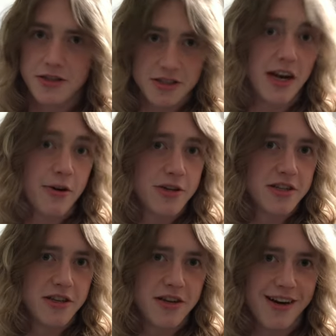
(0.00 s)
cherish
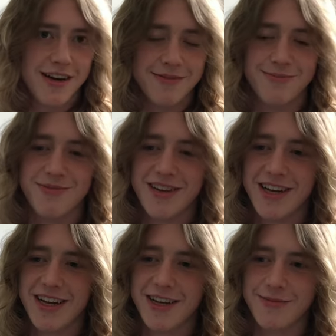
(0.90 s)
the time
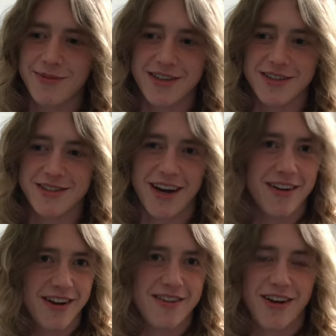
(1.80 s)
because
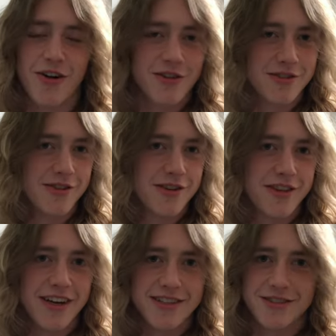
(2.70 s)
not all good
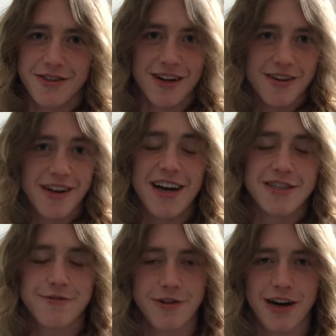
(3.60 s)
things are gonna
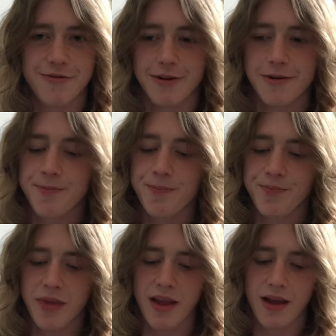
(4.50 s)
last forever.
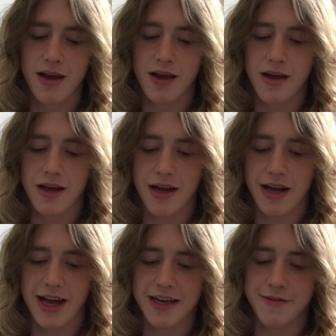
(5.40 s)

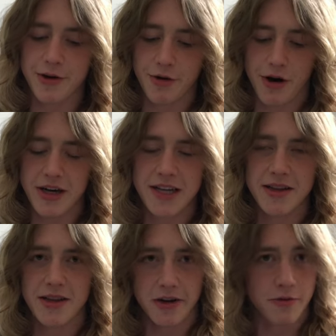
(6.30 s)
And if you are
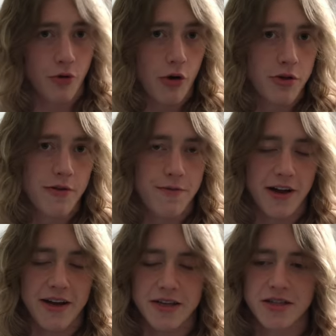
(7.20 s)
in the growth
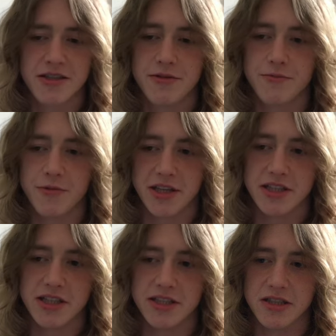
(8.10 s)
phase, which
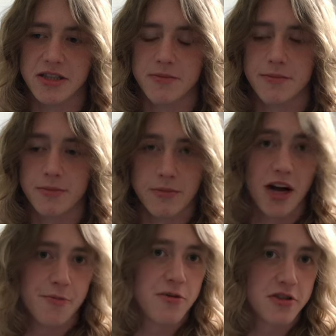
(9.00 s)
is
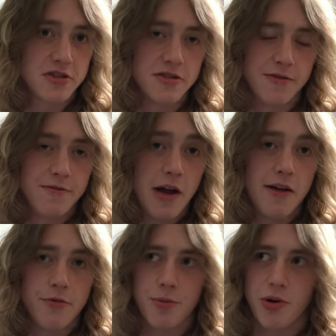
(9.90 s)
my personal
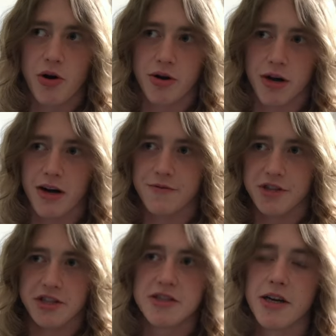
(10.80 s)
favorite part of
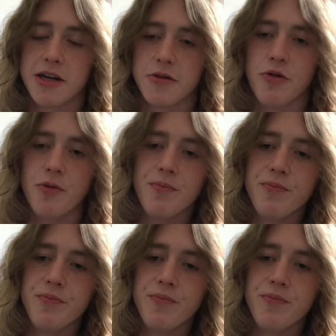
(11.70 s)
this cycle,